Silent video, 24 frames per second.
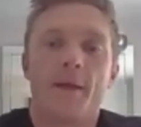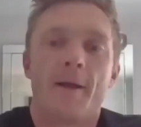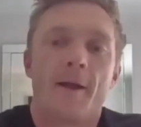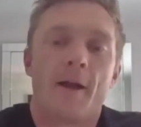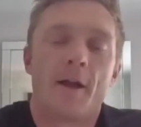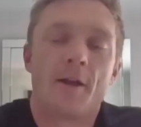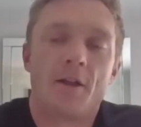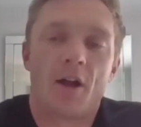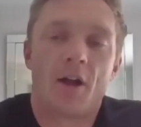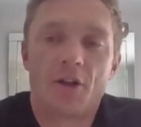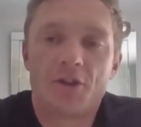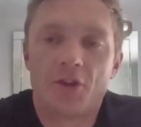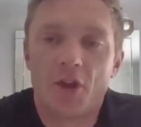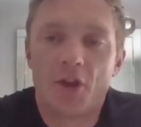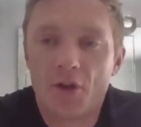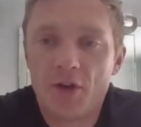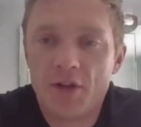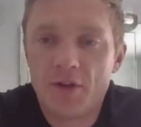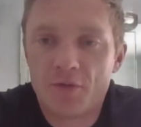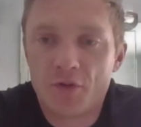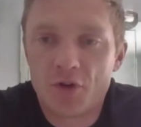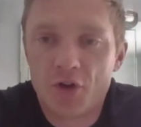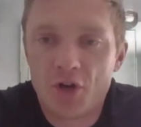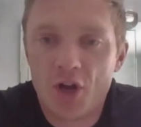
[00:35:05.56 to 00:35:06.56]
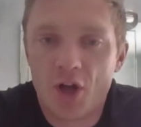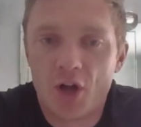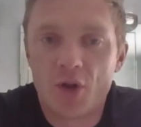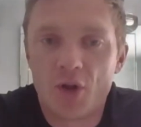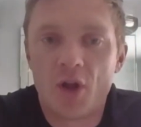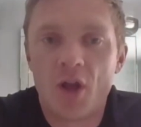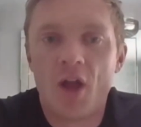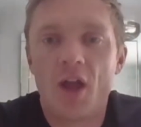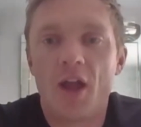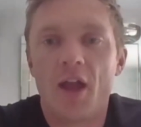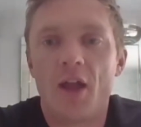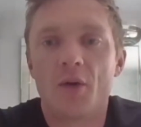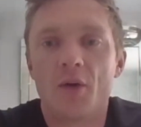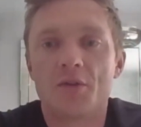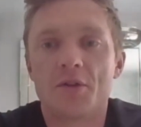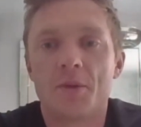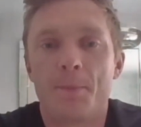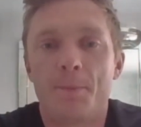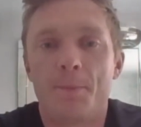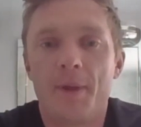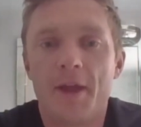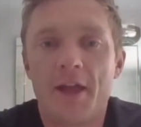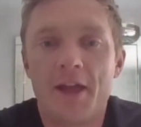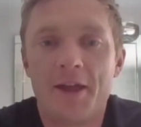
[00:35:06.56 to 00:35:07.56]
I don't even know. It was a
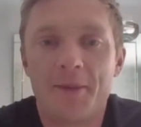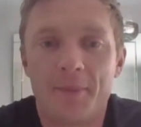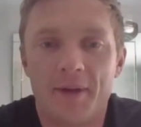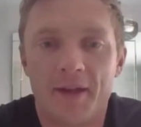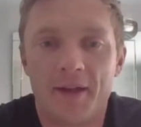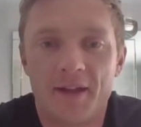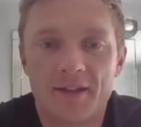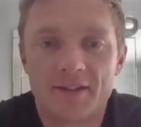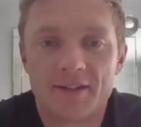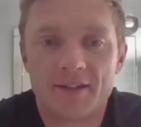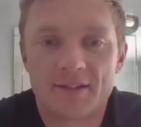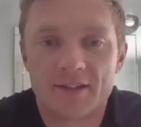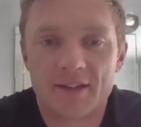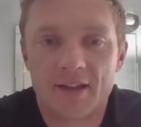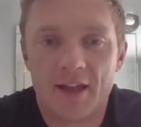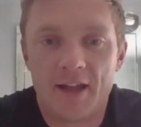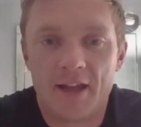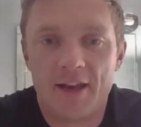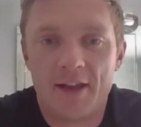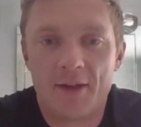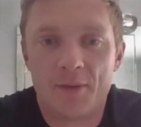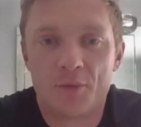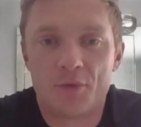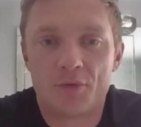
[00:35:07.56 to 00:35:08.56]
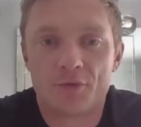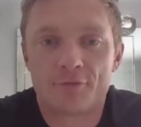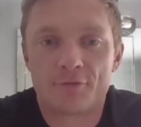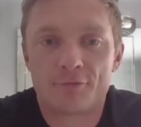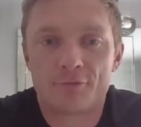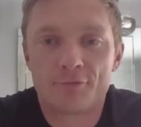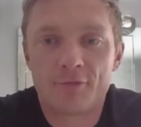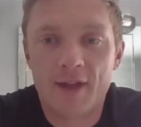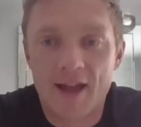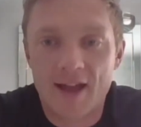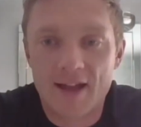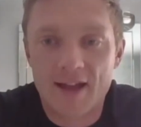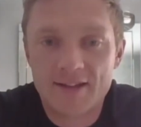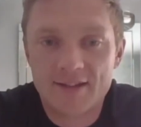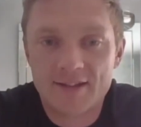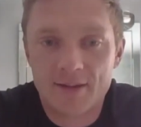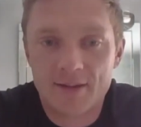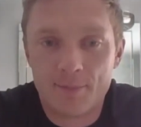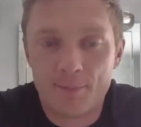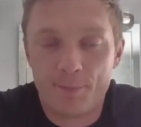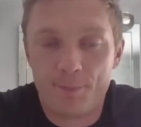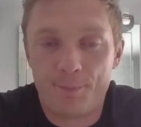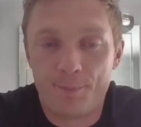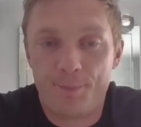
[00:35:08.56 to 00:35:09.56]
BMX and it was red,
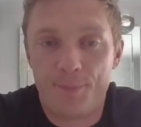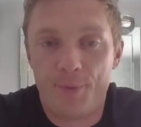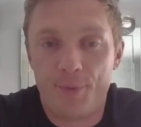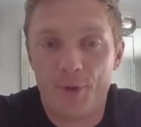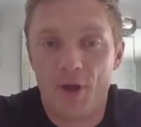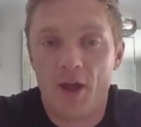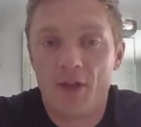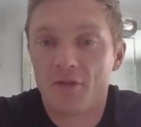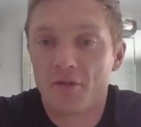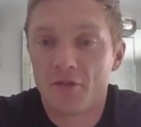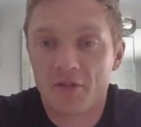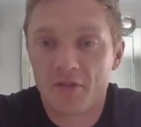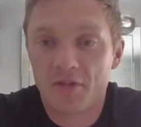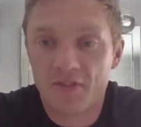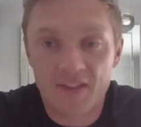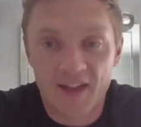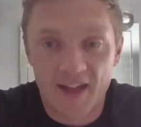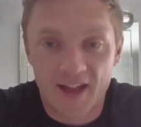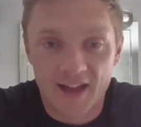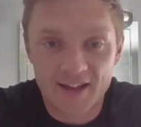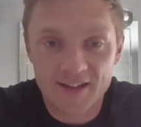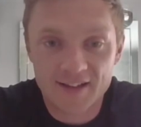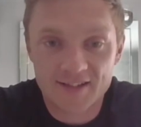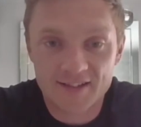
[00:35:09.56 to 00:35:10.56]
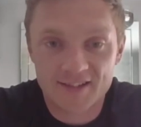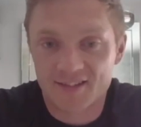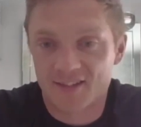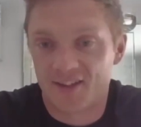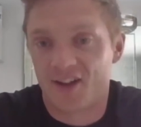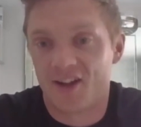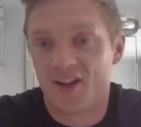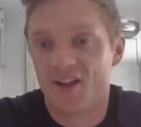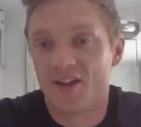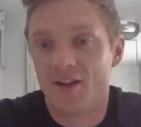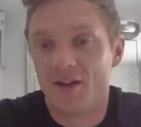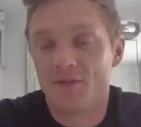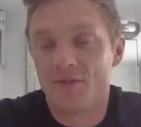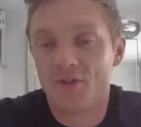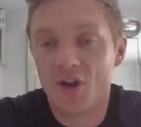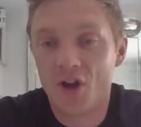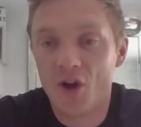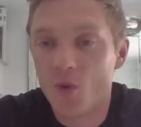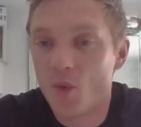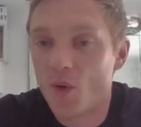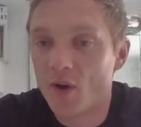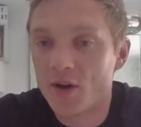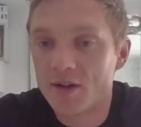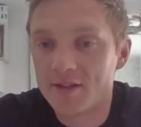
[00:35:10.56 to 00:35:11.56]
but other than that, I have
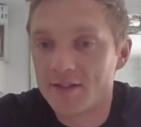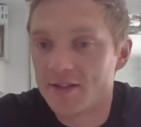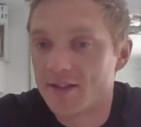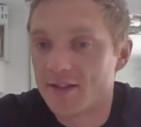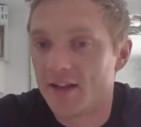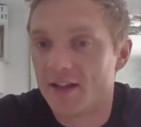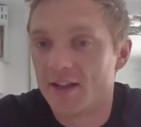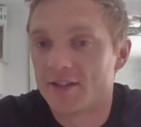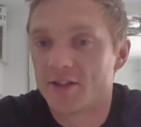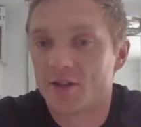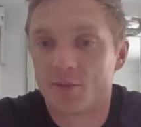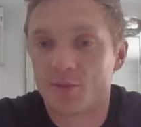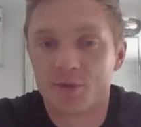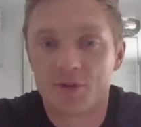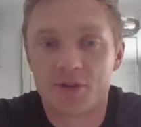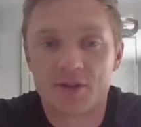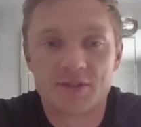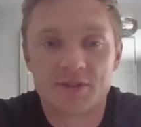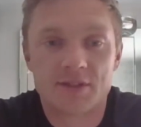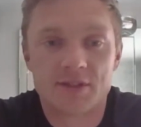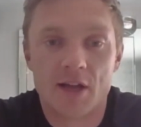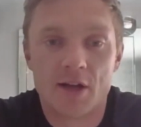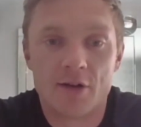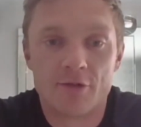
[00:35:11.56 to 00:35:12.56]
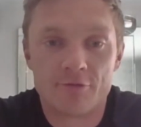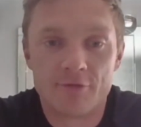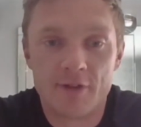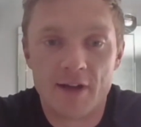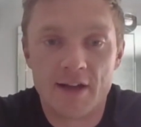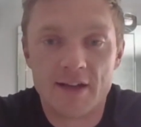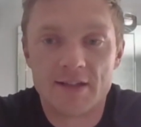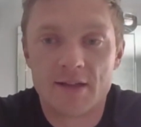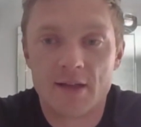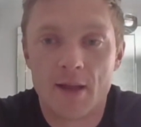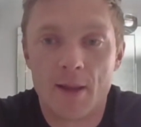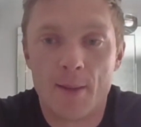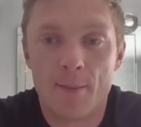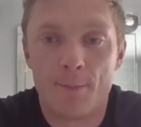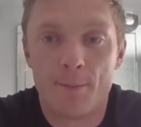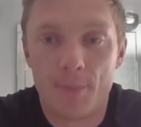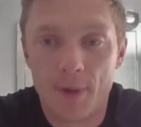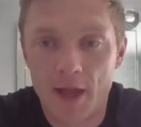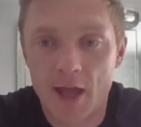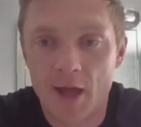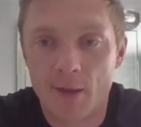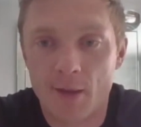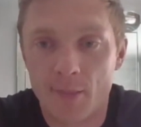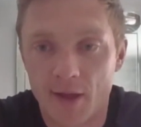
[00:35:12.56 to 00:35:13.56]
no idea. So I'm going to say a red
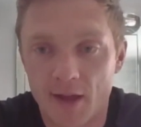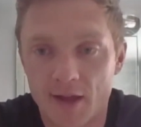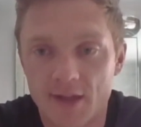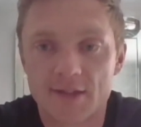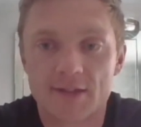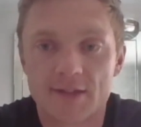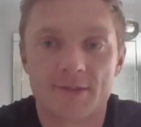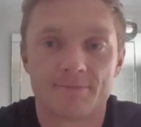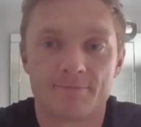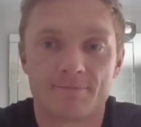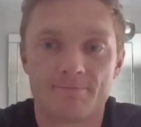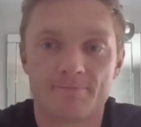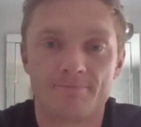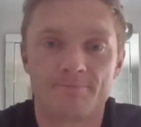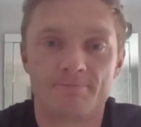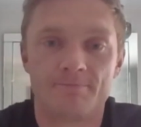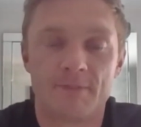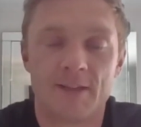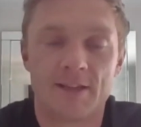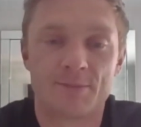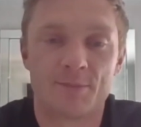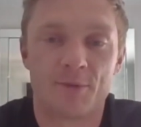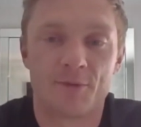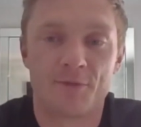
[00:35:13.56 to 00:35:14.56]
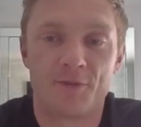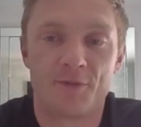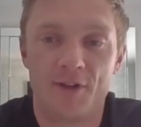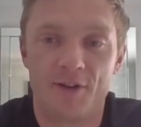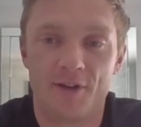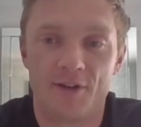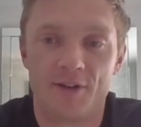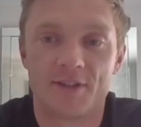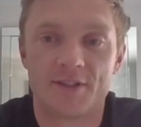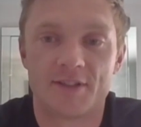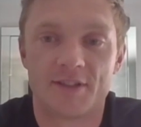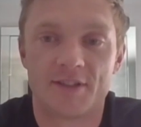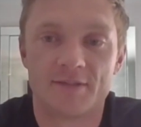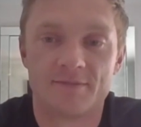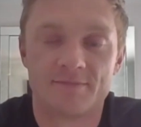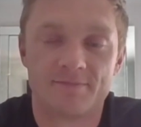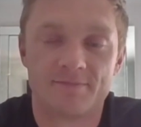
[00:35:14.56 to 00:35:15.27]
BMX. That's my final answer.